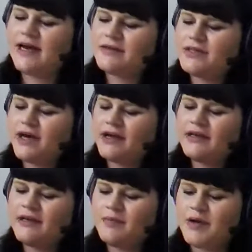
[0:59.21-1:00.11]
talking
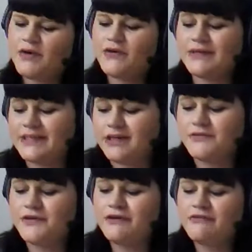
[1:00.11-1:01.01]
about yourself and
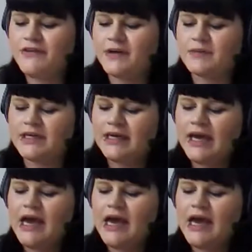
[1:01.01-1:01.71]
your family,